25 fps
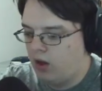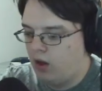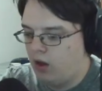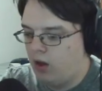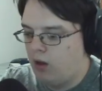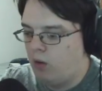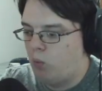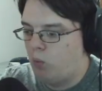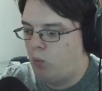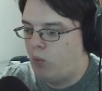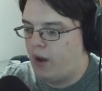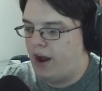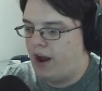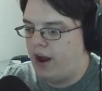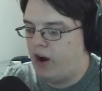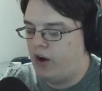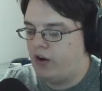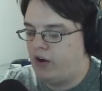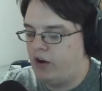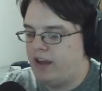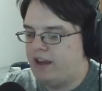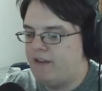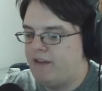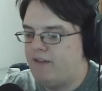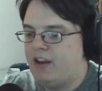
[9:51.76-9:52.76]

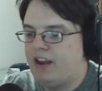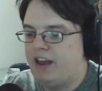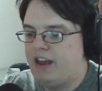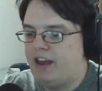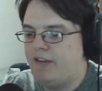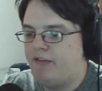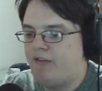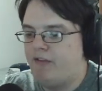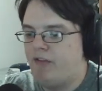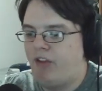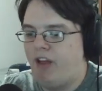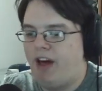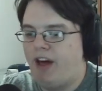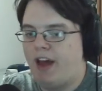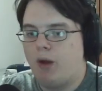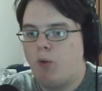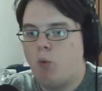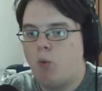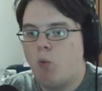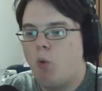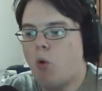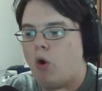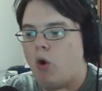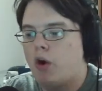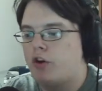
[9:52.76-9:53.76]
where even if like
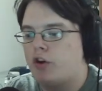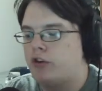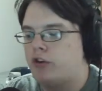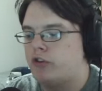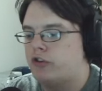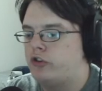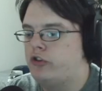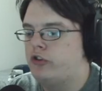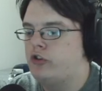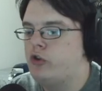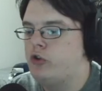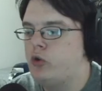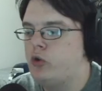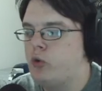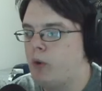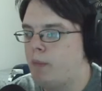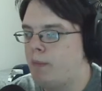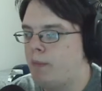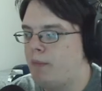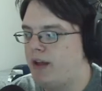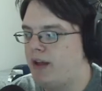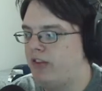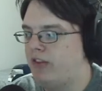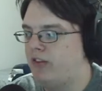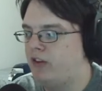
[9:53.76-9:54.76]
one or two
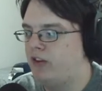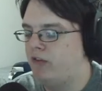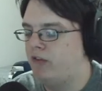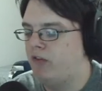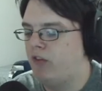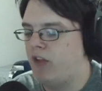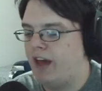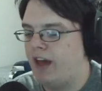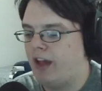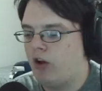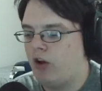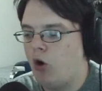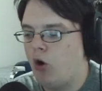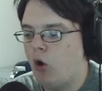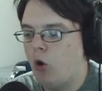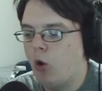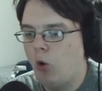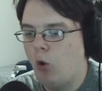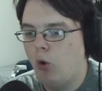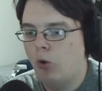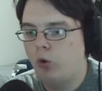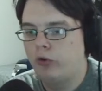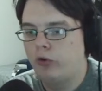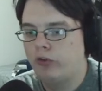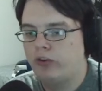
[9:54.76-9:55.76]
bits of like
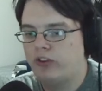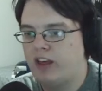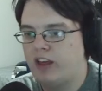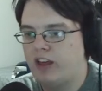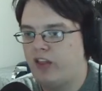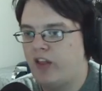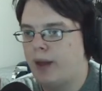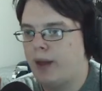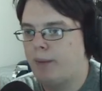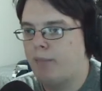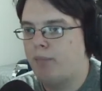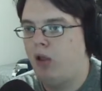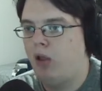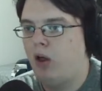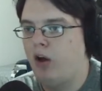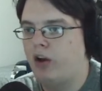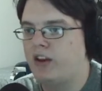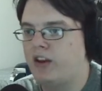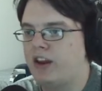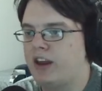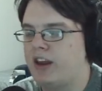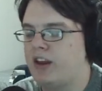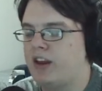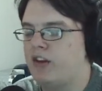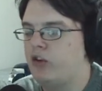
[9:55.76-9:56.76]
holes get like
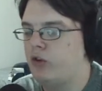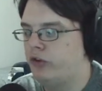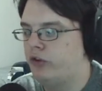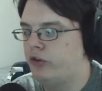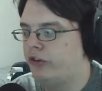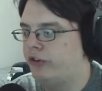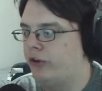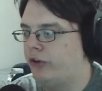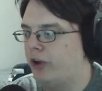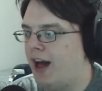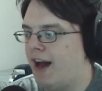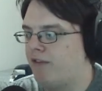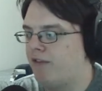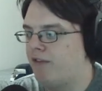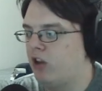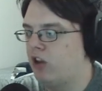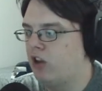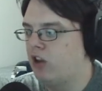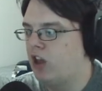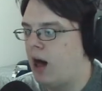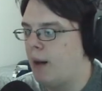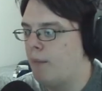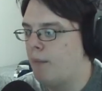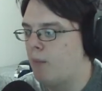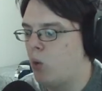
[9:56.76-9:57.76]
plugged in, you still have a
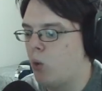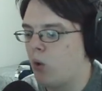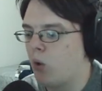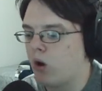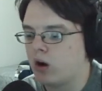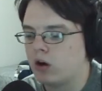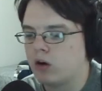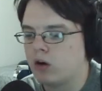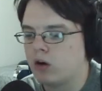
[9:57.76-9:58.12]
lot more.